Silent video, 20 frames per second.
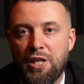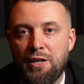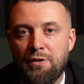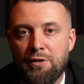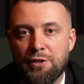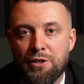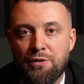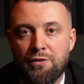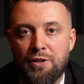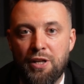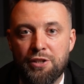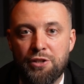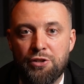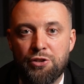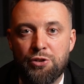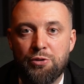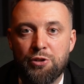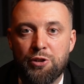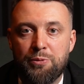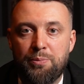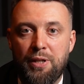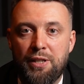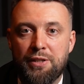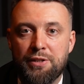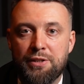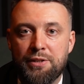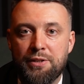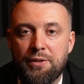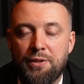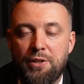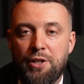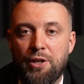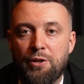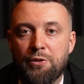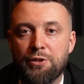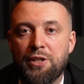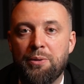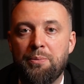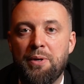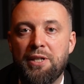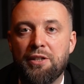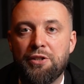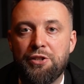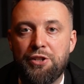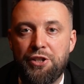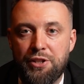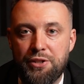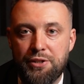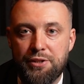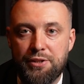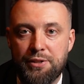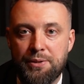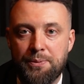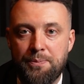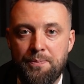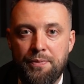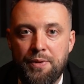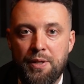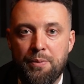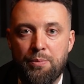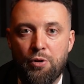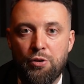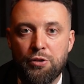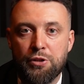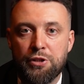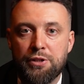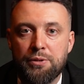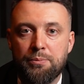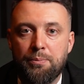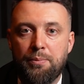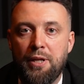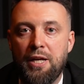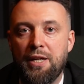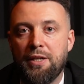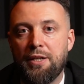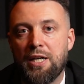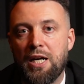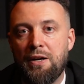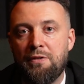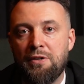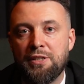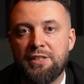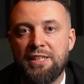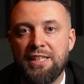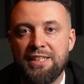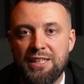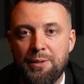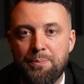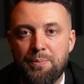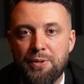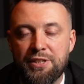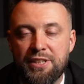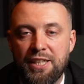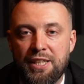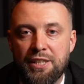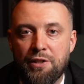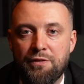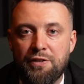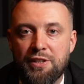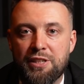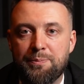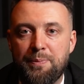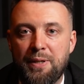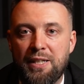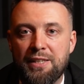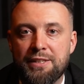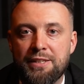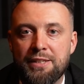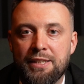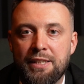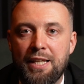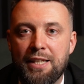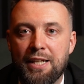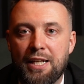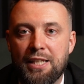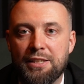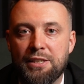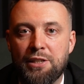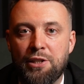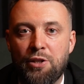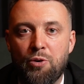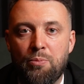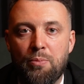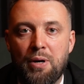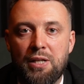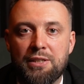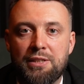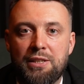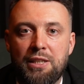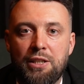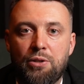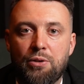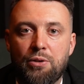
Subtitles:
levels of health insurance plans, known as metal tiers. The bronze plan covers 60% of expense and has low monthly